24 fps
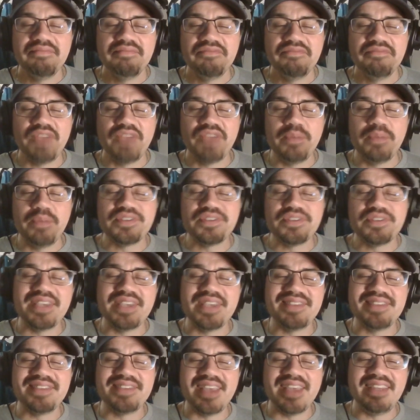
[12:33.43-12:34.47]
Vrabel
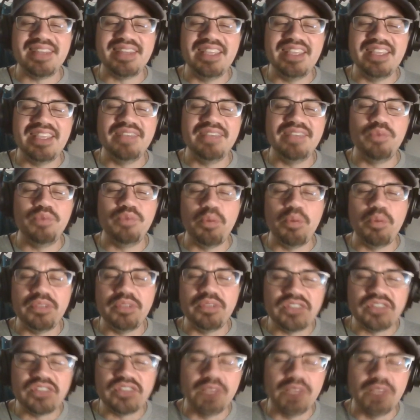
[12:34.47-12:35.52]
says that he won't be
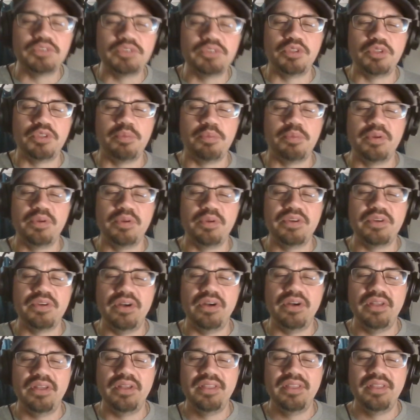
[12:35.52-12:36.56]
subject to the
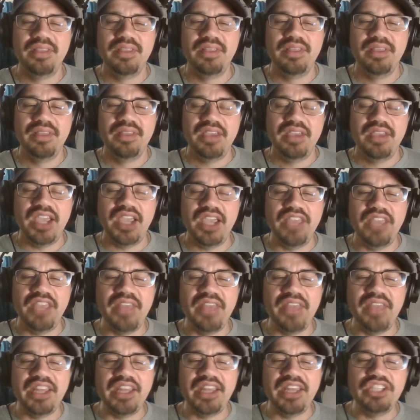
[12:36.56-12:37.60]
protocol and
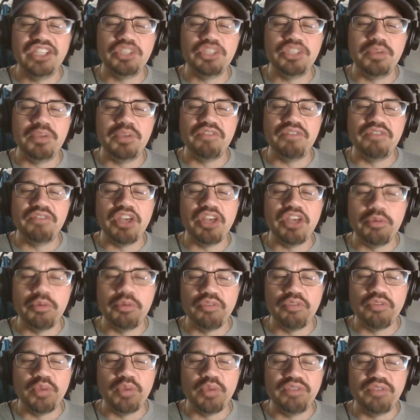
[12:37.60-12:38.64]
that he should be available
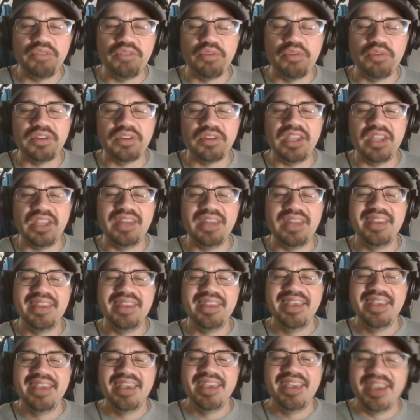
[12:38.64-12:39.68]
for Week 14
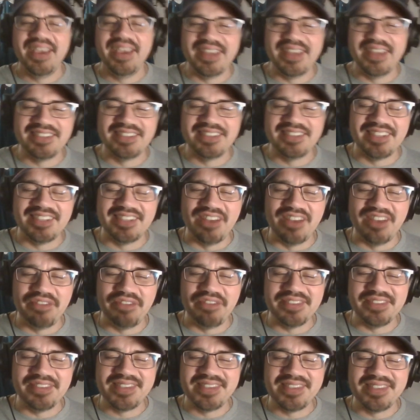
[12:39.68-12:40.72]
against the
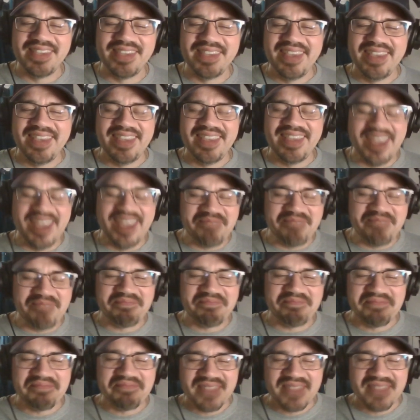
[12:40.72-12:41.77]
Dolphins. Yep,
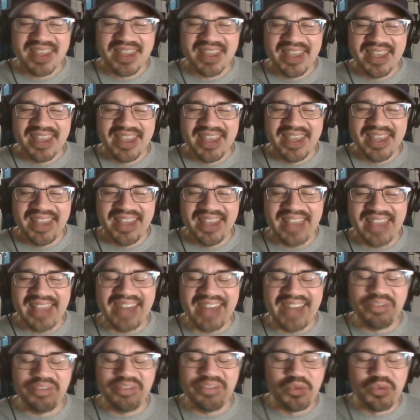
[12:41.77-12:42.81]

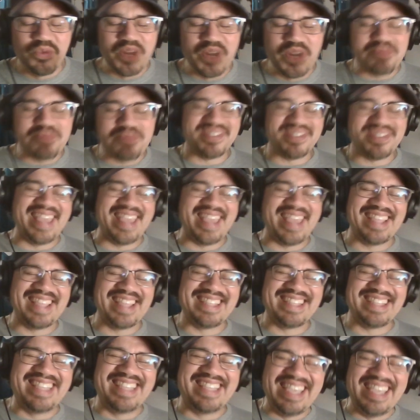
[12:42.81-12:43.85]
that rips
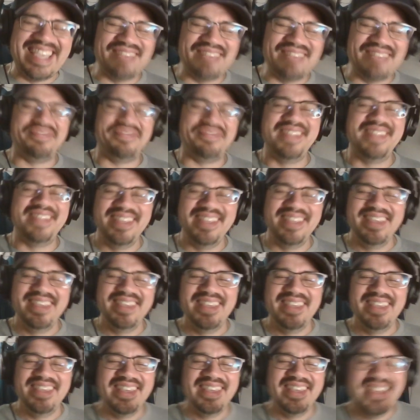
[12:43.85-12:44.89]
that gift
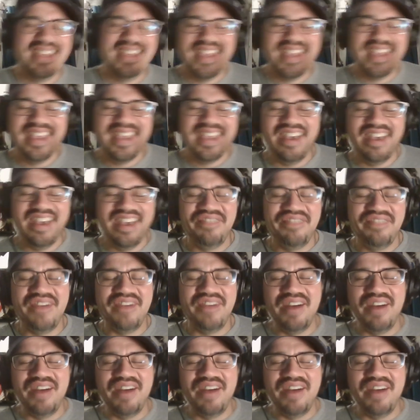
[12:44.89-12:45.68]
of